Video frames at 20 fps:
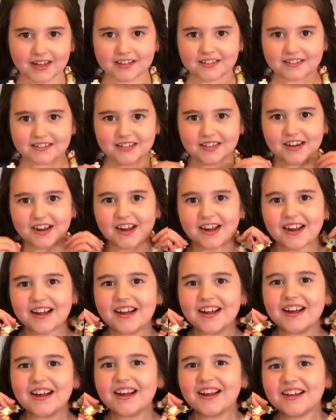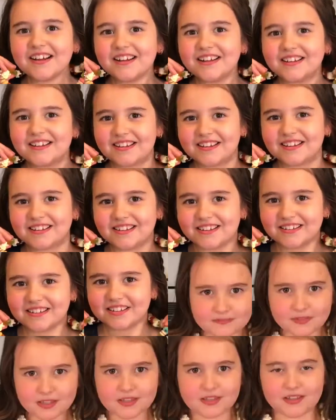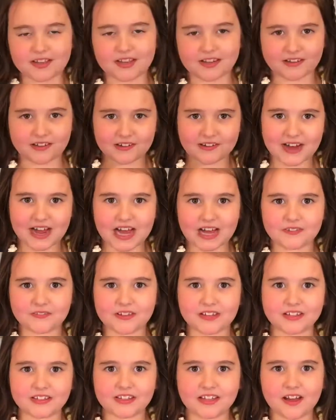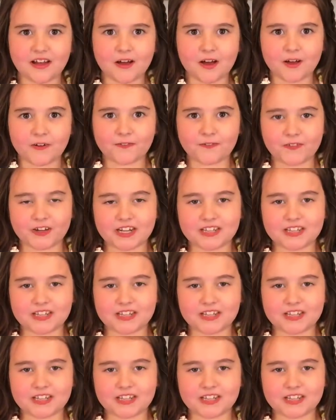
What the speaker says: Ta-da! There you have it, fun